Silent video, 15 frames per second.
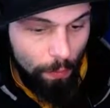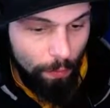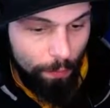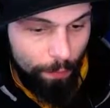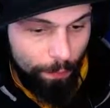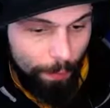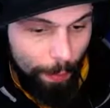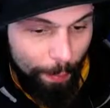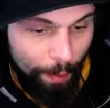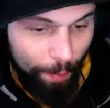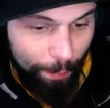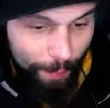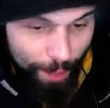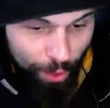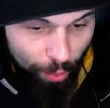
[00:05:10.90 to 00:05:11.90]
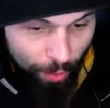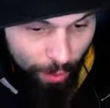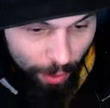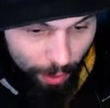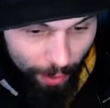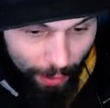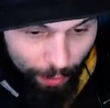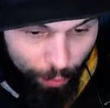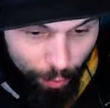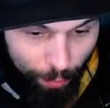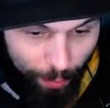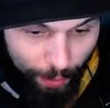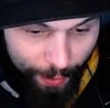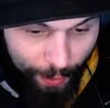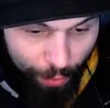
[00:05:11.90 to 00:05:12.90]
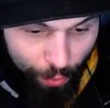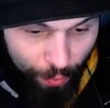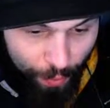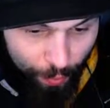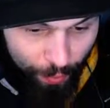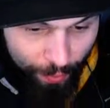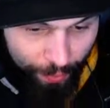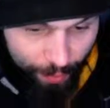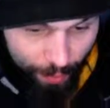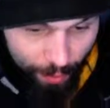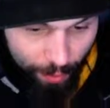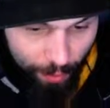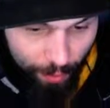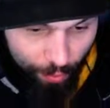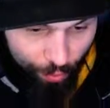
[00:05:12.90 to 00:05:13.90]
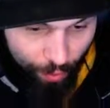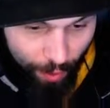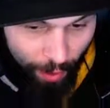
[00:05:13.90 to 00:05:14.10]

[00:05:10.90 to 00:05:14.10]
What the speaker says: Maybe I'll manual it and not do the big AoE with Ray.